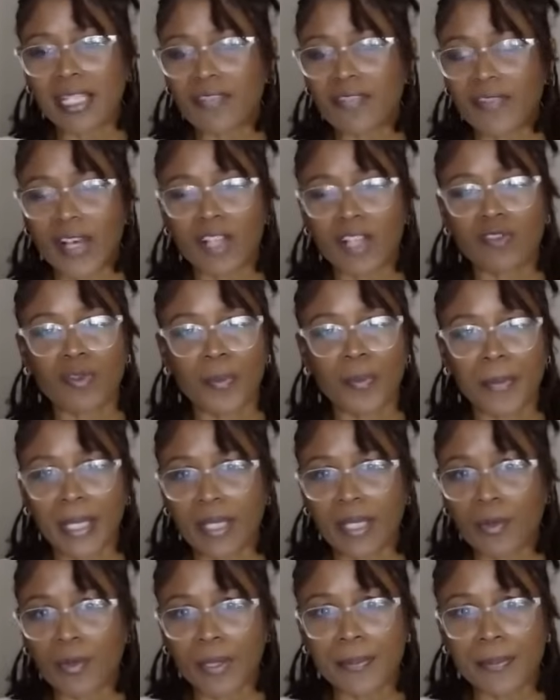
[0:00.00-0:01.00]
filed for
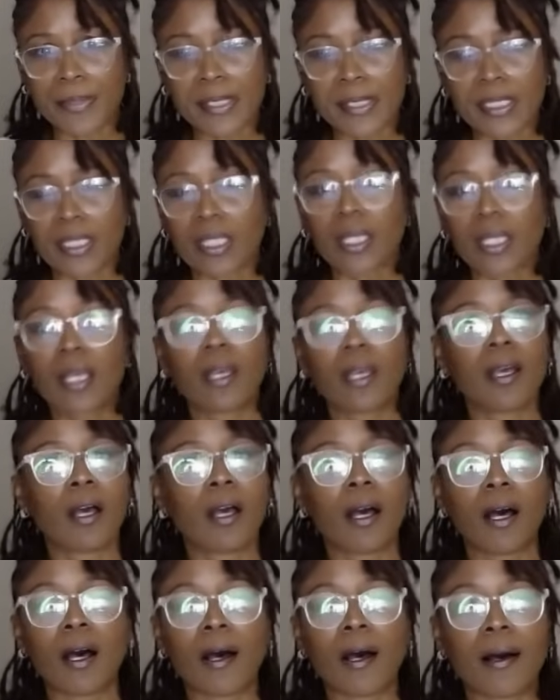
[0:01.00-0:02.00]
bankruptcy
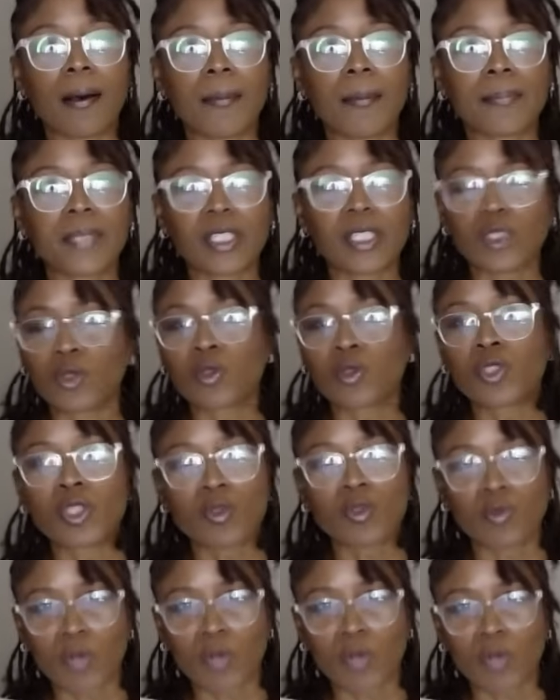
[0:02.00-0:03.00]
that you should
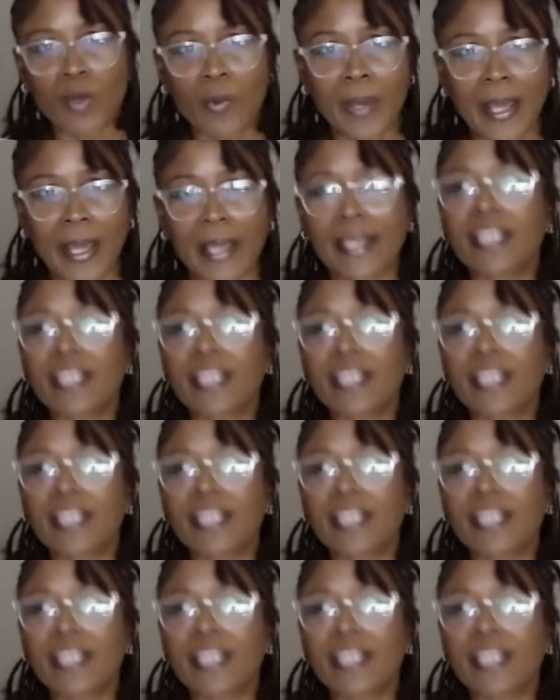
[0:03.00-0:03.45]
run away.